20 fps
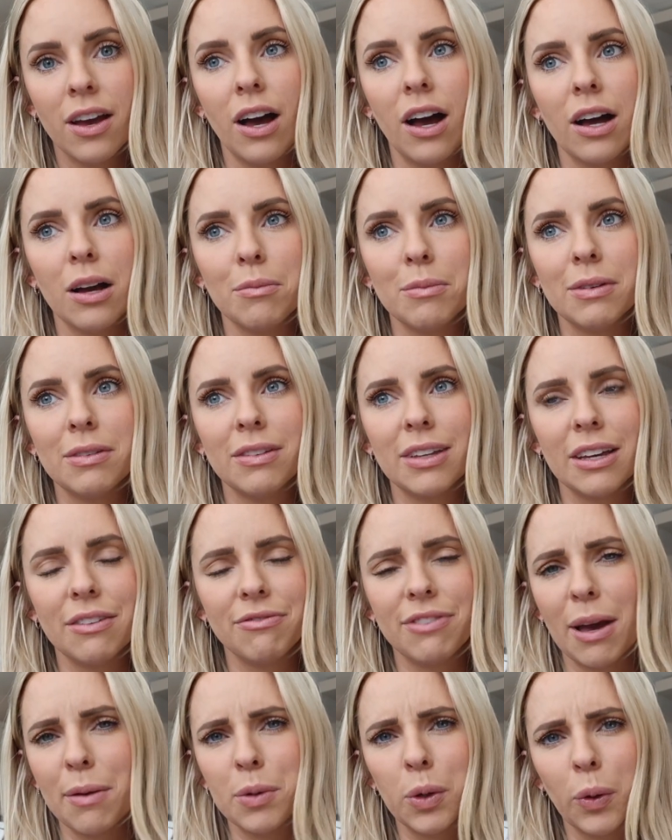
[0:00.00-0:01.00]
um,
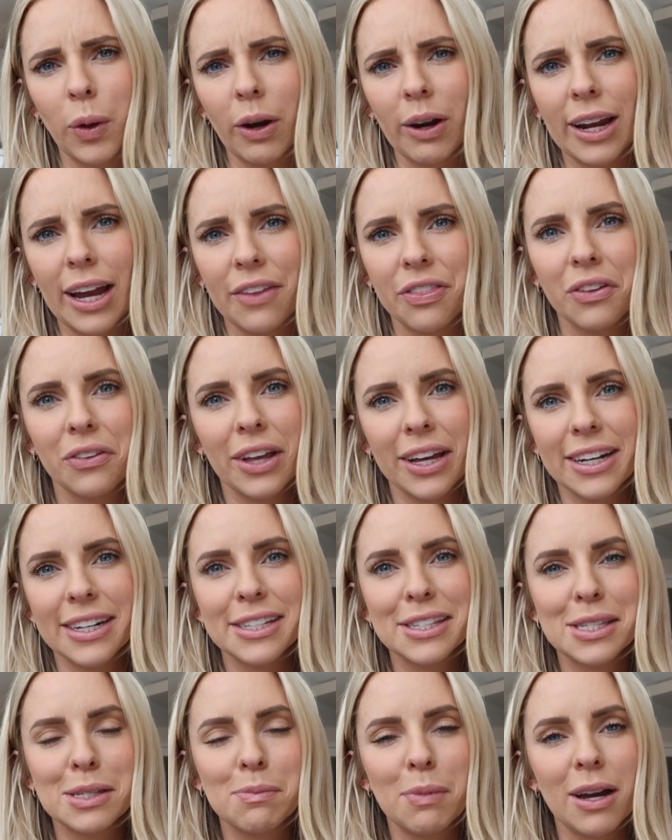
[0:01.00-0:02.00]
February at the
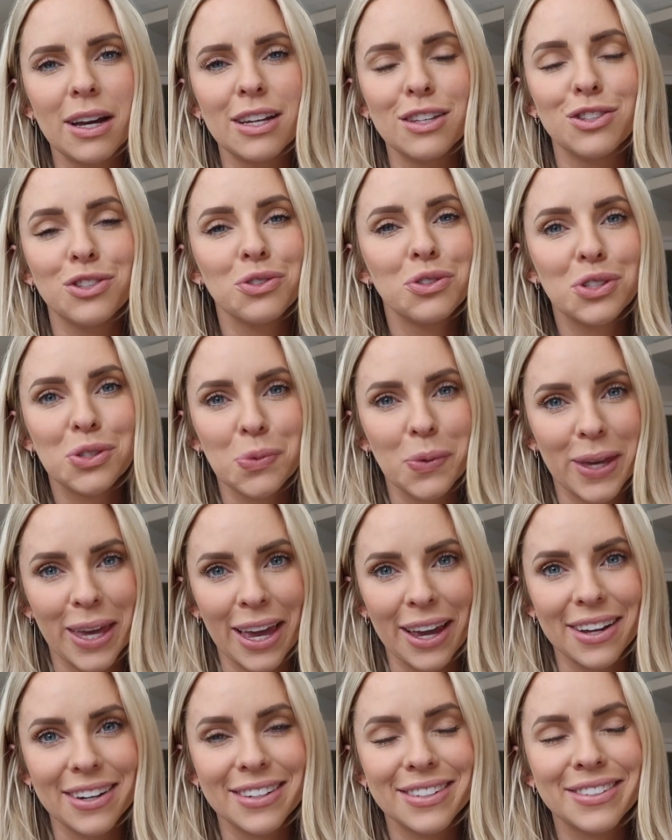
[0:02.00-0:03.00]
latest, but as soon as we
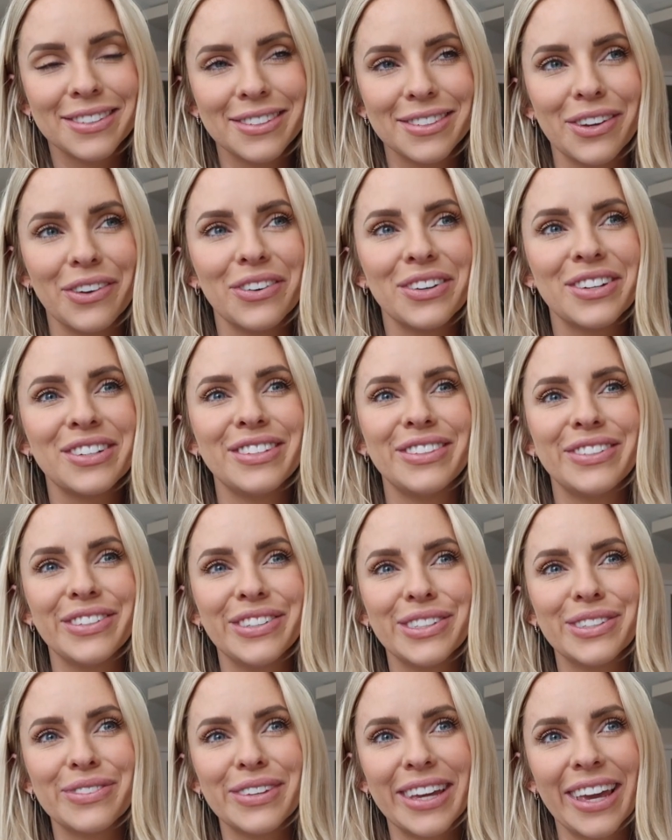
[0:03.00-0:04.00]
can. So as
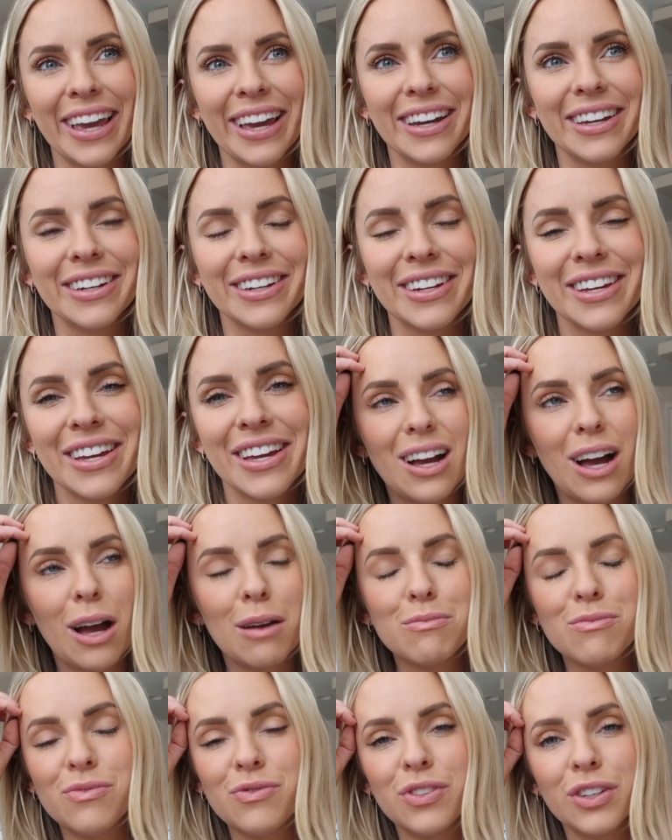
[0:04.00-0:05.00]
soon as we can,
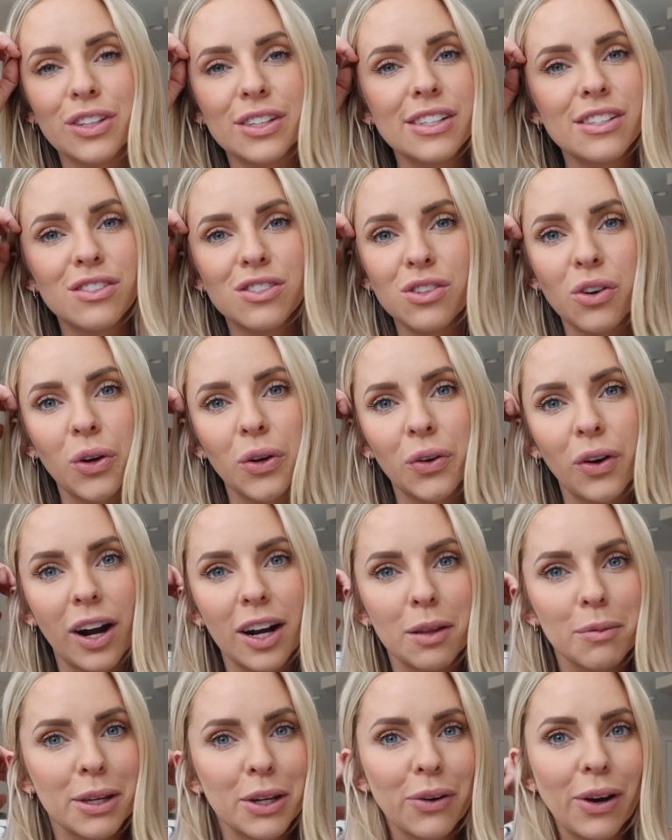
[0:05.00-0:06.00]
I'm feeling so
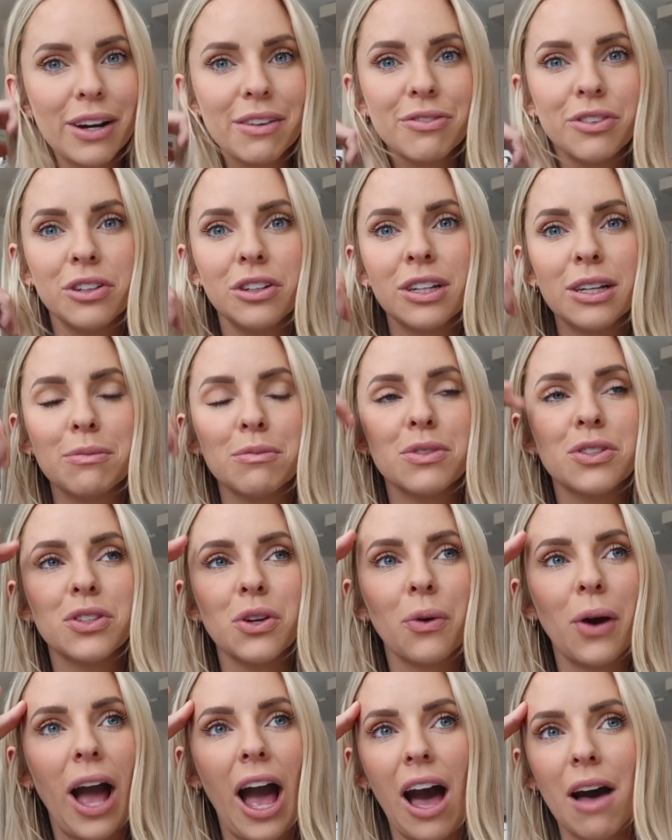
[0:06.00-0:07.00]
incredibly grateful. I'm
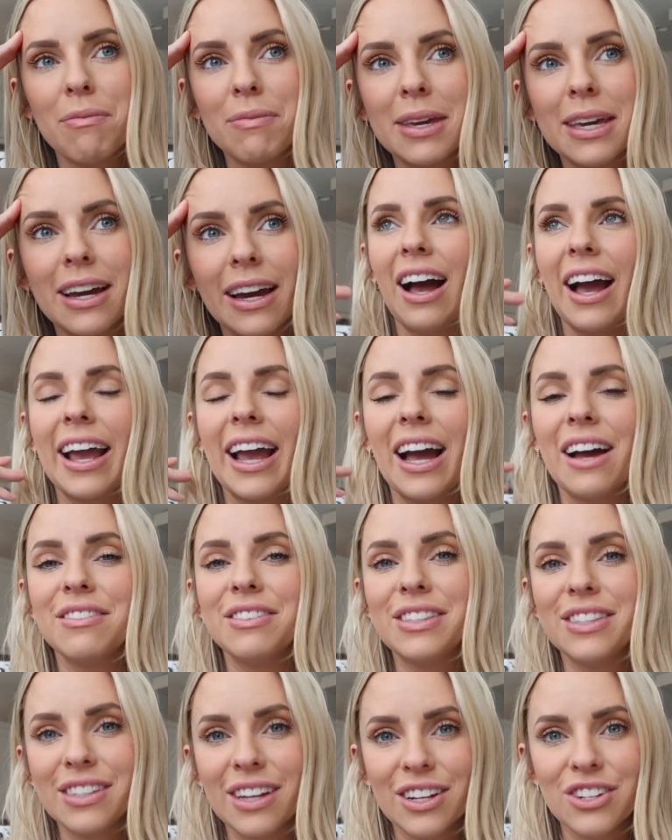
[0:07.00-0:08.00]
so happy. I
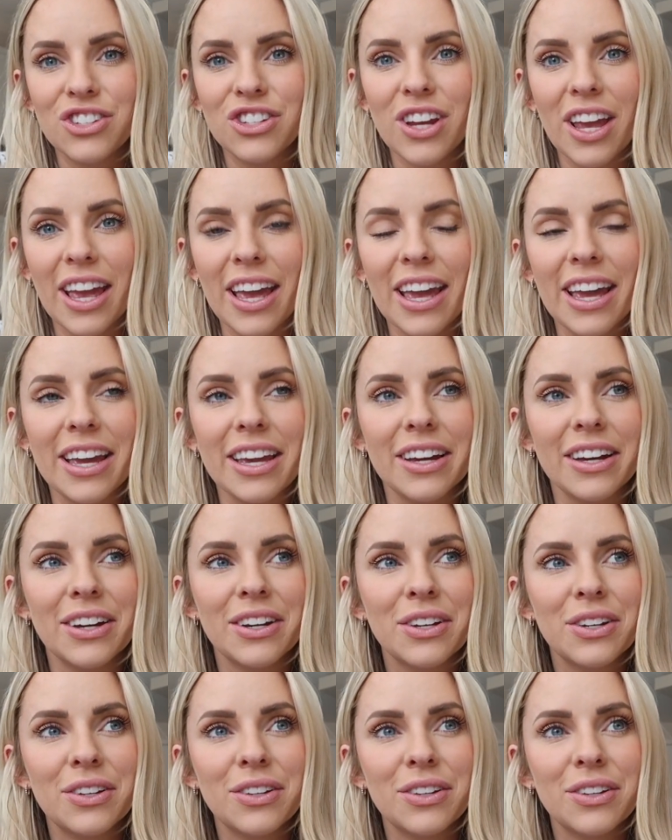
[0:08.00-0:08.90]
have such a